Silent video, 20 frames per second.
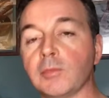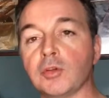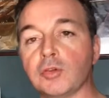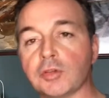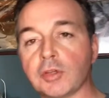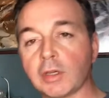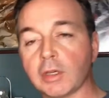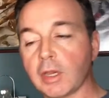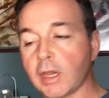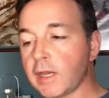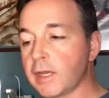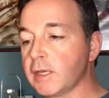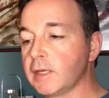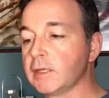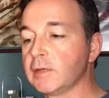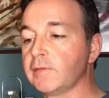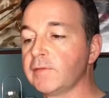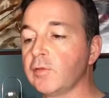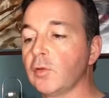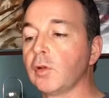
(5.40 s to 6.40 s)
using
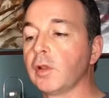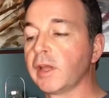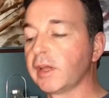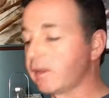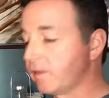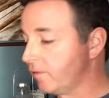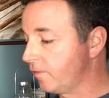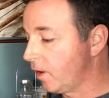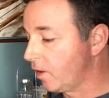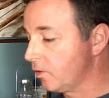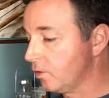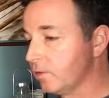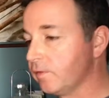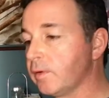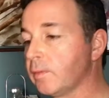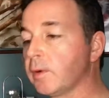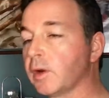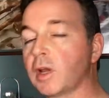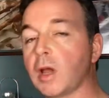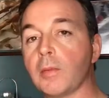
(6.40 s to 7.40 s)
a full-length feather
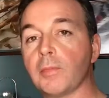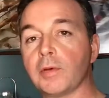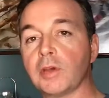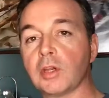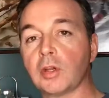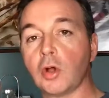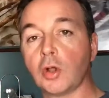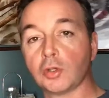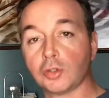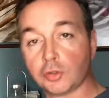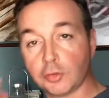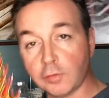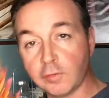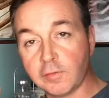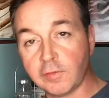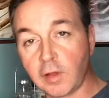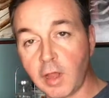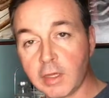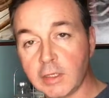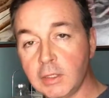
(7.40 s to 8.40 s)
from a company called True
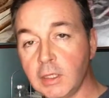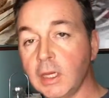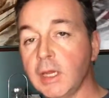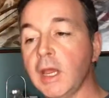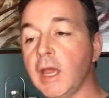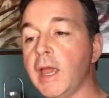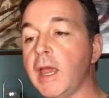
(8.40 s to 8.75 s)
Flight,